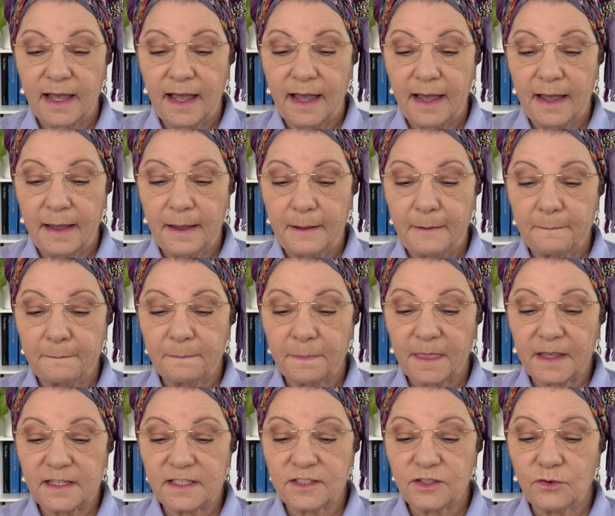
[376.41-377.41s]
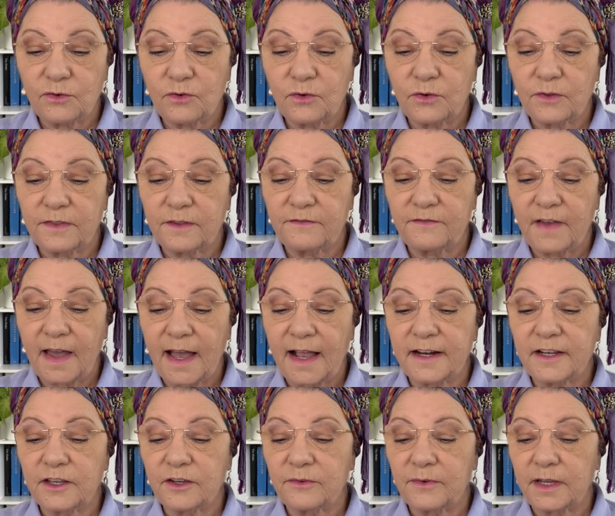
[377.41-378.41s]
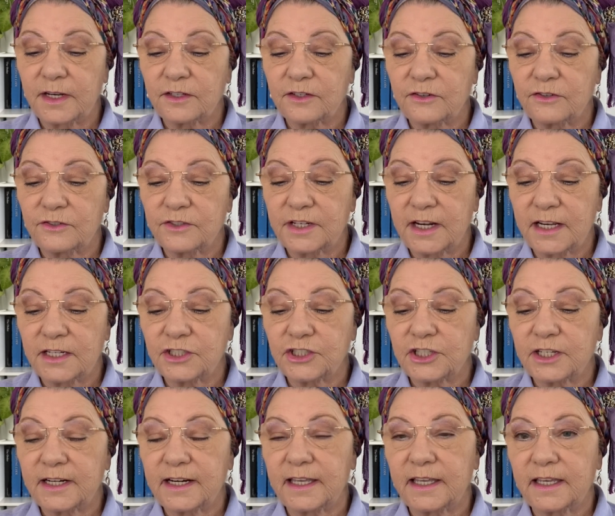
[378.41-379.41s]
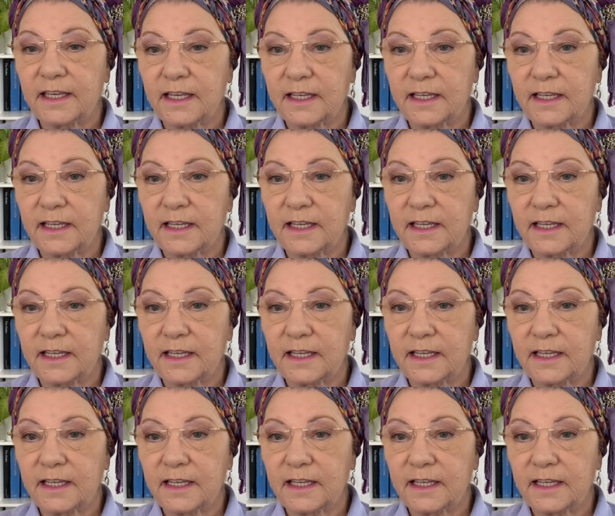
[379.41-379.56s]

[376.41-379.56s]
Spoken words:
saw the value in credentialing